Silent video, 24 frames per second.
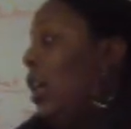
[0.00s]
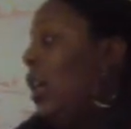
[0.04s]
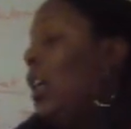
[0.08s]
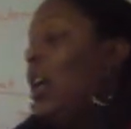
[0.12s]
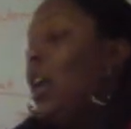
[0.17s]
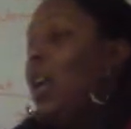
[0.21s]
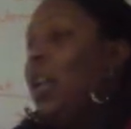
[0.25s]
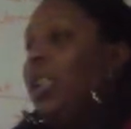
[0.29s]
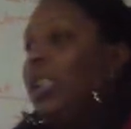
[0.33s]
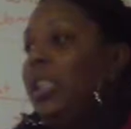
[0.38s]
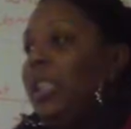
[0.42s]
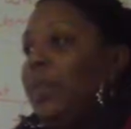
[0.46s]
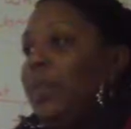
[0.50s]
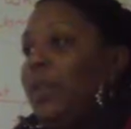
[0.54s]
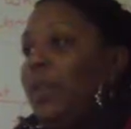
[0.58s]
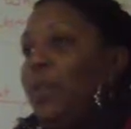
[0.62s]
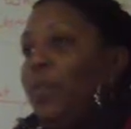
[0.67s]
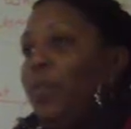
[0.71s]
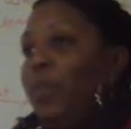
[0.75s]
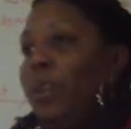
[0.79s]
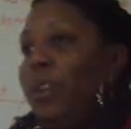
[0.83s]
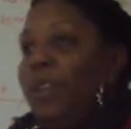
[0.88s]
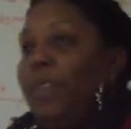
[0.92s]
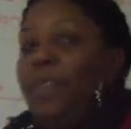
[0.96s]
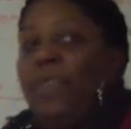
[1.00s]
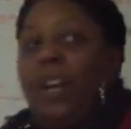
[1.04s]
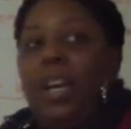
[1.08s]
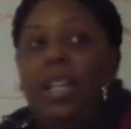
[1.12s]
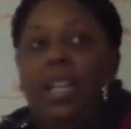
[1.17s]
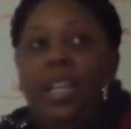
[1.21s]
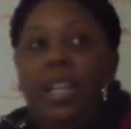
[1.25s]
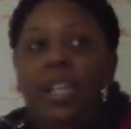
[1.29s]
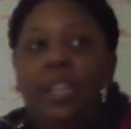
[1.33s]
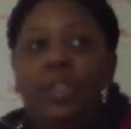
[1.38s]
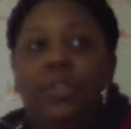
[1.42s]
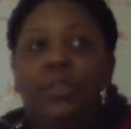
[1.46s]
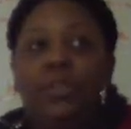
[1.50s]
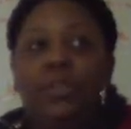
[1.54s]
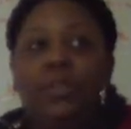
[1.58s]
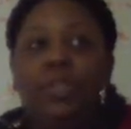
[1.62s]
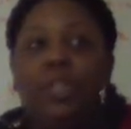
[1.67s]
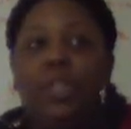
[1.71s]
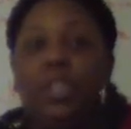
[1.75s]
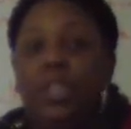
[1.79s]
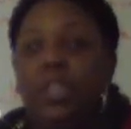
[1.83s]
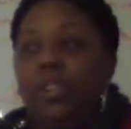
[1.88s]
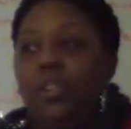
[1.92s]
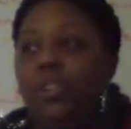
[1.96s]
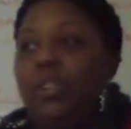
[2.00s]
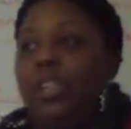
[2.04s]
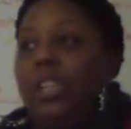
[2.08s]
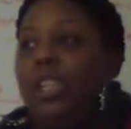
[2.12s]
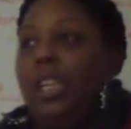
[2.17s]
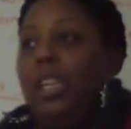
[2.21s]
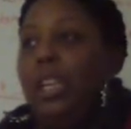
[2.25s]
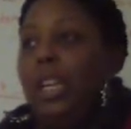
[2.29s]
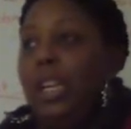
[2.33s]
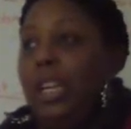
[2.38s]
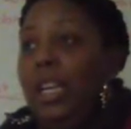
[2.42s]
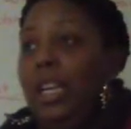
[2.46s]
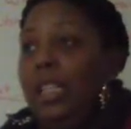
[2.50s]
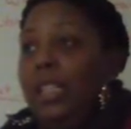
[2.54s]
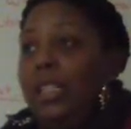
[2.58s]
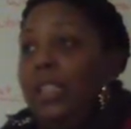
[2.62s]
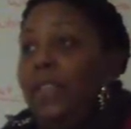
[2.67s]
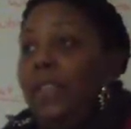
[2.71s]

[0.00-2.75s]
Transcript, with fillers: concept of what financial security is.